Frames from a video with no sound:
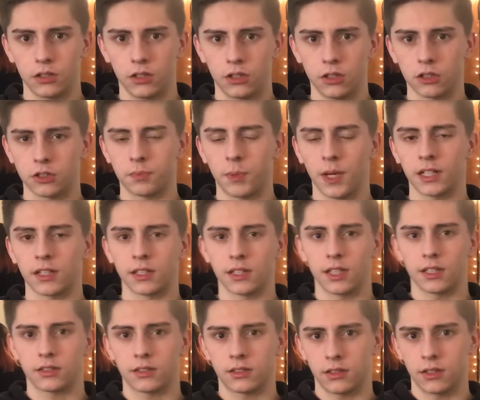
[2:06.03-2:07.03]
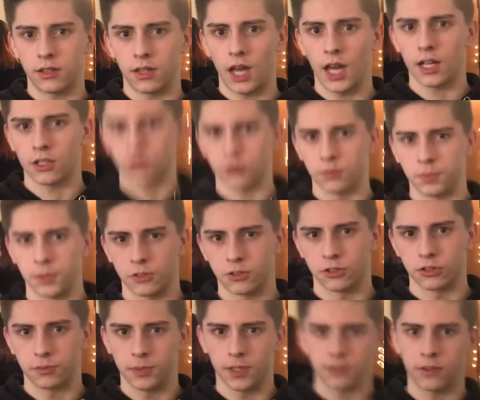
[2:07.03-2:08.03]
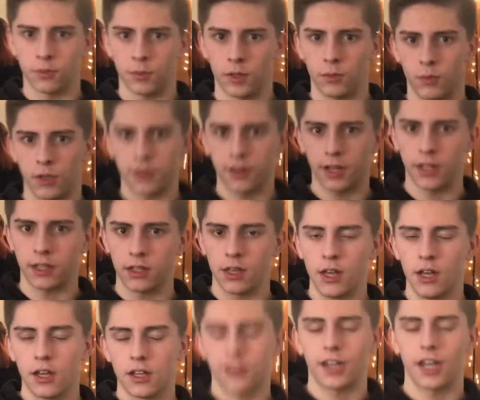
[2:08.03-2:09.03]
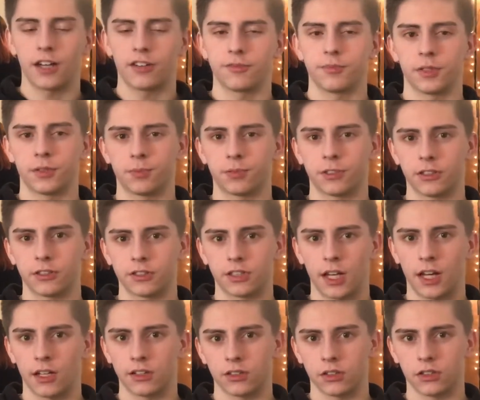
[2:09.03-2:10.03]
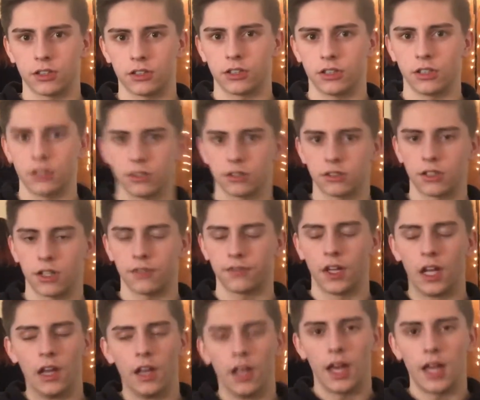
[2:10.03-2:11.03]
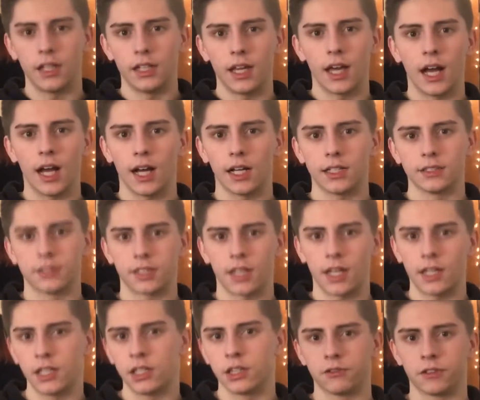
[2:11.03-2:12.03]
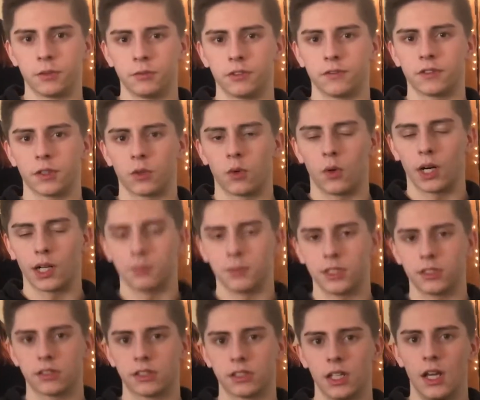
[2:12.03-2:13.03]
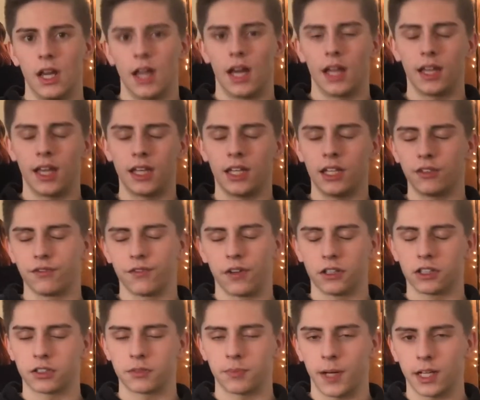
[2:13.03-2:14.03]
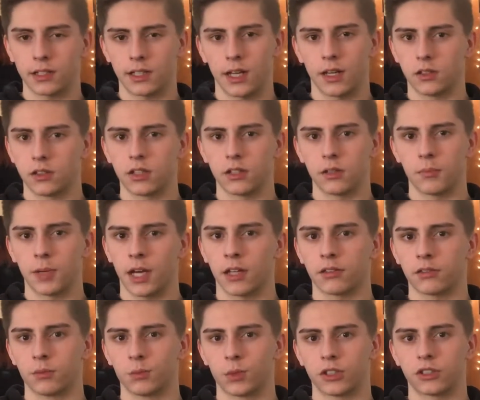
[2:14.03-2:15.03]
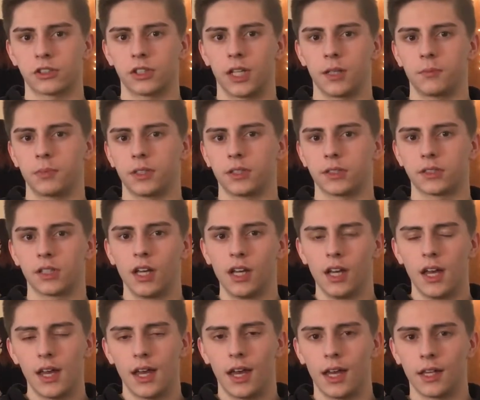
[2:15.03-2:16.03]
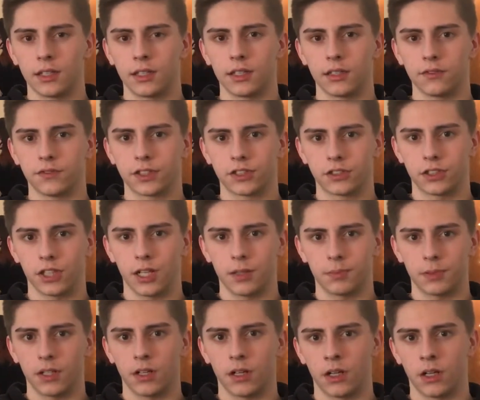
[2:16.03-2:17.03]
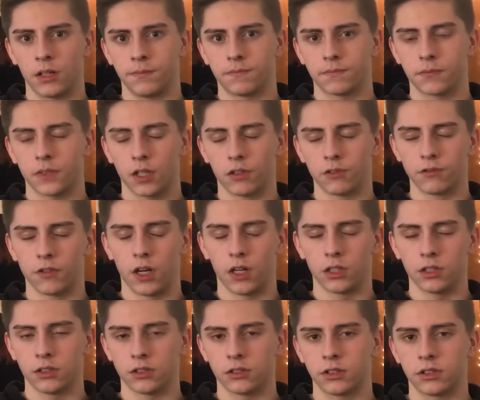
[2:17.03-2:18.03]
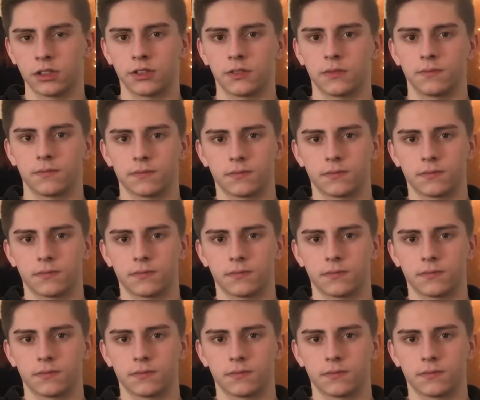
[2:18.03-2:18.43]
goes back and gets the actual potions book, the one with the Half-Blood Prince that has all the cheating stuff, and he hides that in the room of requirements, and then he runs back down to the bathroom where Snape is and gives Snape Ron's